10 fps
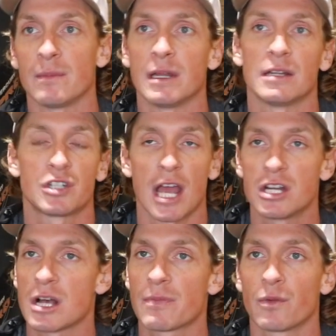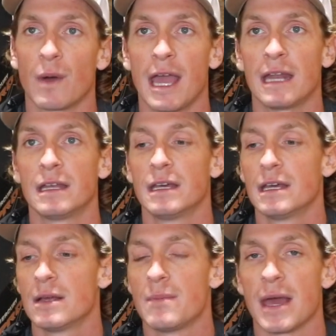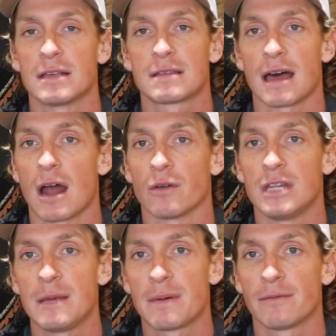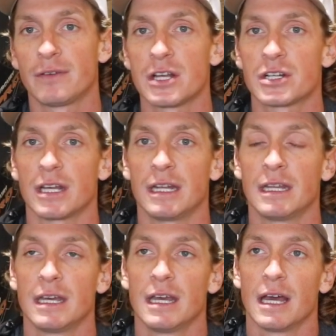I mean, change up the weight based on how deep I'm fishing,